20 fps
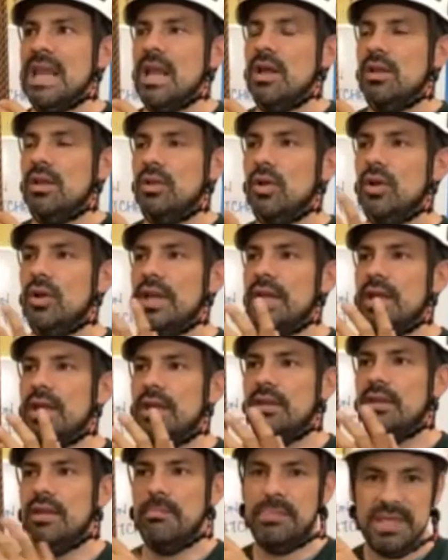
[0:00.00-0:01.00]

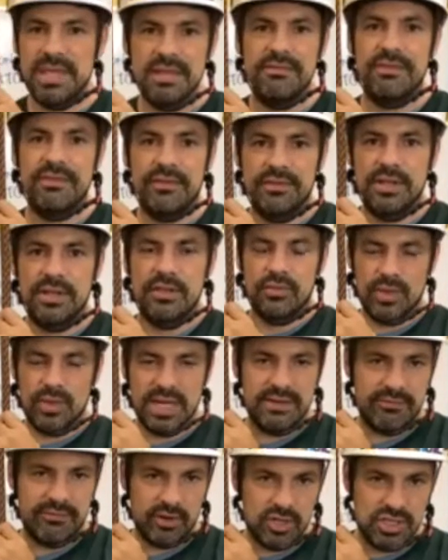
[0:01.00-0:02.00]
learning the
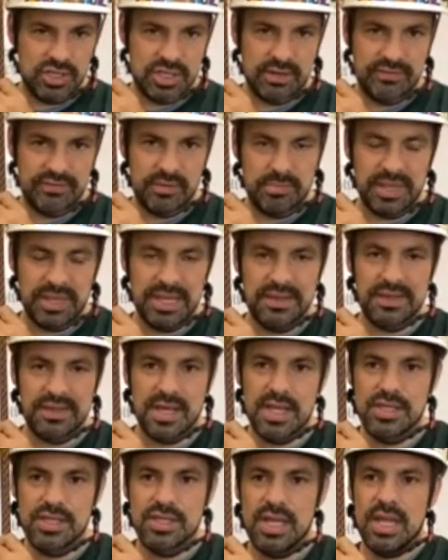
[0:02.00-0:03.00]
B53 version of the Blake's
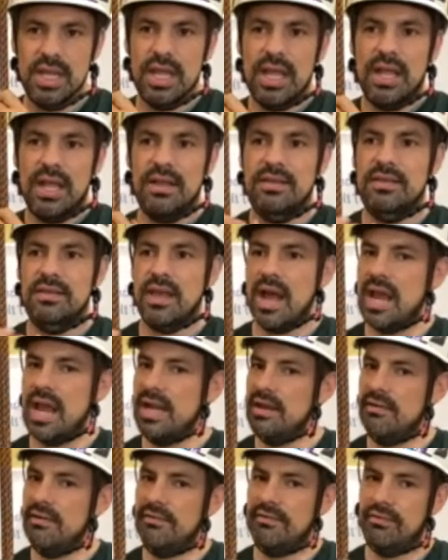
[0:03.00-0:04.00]
hitch, it's kind
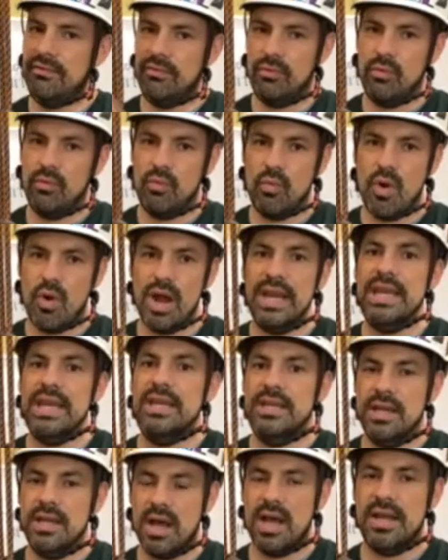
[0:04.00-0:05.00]
of one
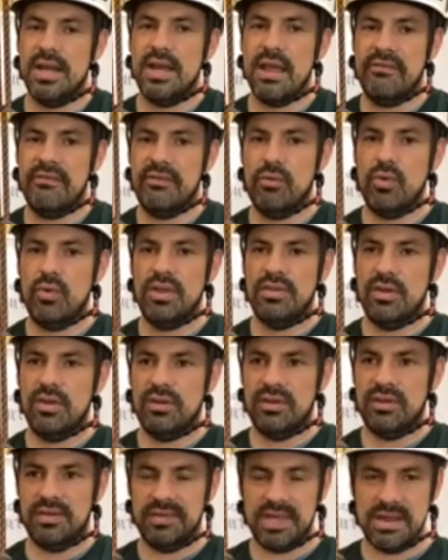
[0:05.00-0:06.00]
and done. Everyone's on
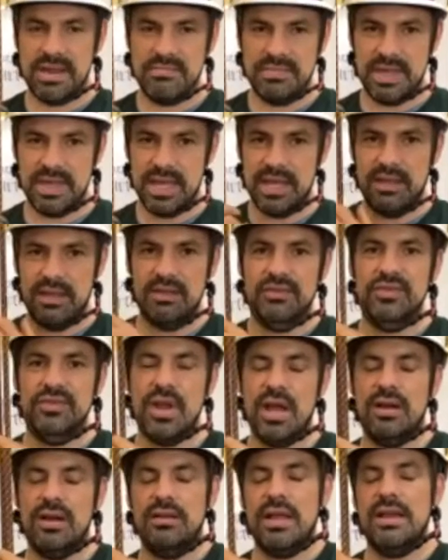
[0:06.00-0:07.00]
the same thing and there's
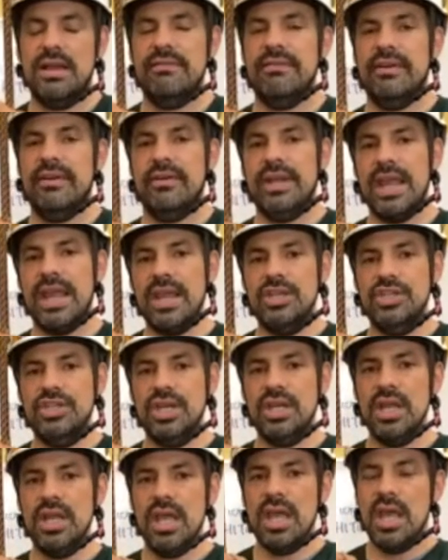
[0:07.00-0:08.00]
not a lot of
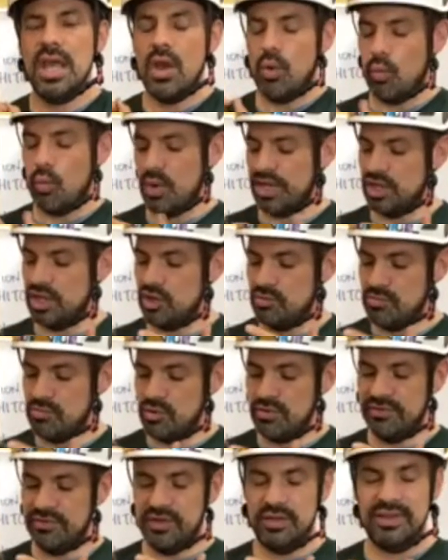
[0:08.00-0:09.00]
variation. When you
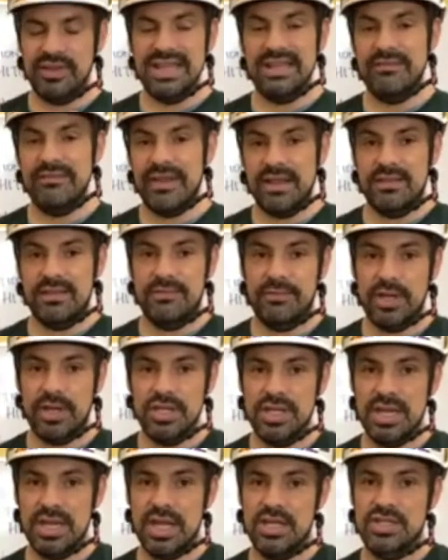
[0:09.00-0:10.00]
move to the advanced
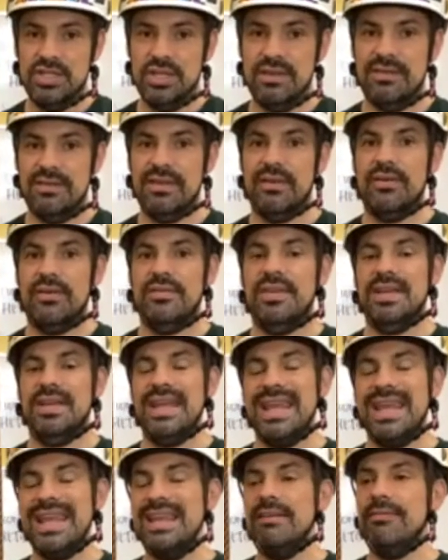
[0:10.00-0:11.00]
friction hitches, there is an
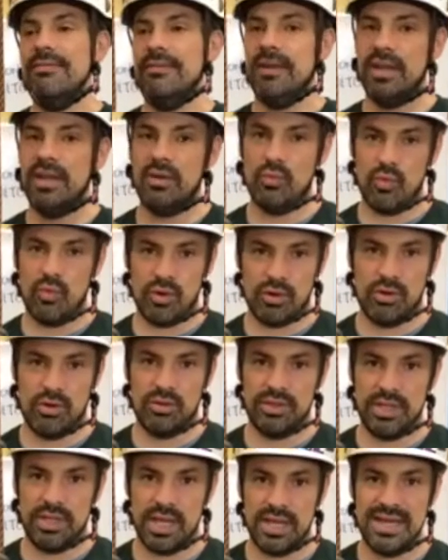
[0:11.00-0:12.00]
infinite
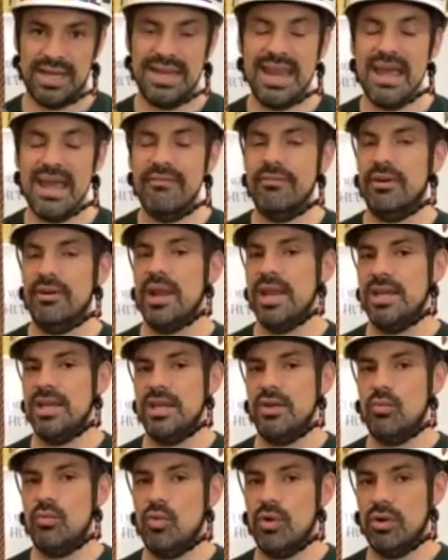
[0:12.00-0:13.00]
world, a never
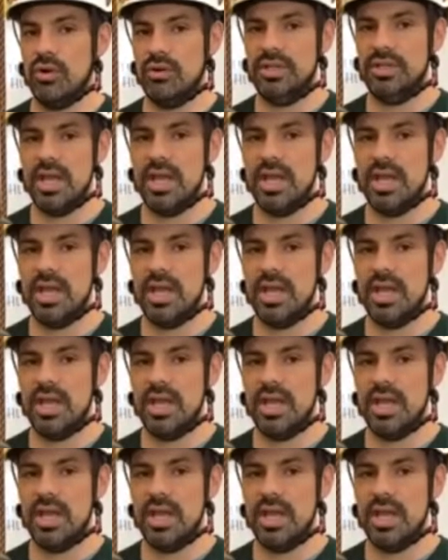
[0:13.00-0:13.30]
ending world